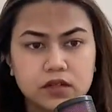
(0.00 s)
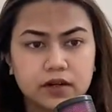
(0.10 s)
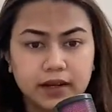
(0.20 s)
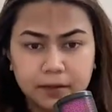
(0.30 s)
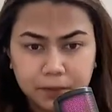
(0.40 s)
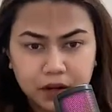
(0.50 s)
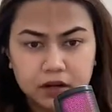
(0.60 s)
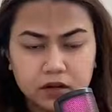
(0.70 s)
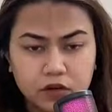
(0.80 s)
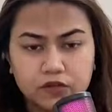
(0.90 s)
the tech
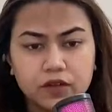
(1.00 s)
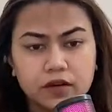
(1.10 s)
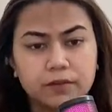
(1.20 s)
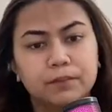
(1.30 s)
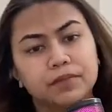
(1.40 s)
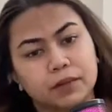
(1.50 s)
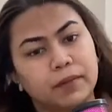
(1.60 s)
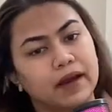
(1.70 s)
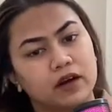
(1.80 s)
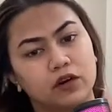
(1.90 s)
part of the
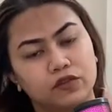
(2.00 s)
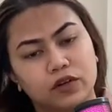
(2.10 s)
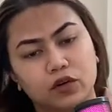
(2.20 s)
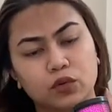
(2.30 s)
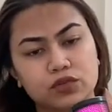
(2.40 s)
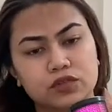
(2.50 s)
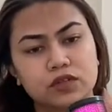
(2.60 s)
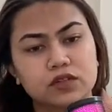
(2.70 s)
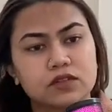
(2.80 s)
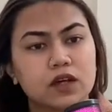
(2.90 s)
back end of their
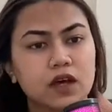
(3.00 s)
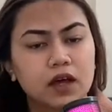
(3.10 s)
courses,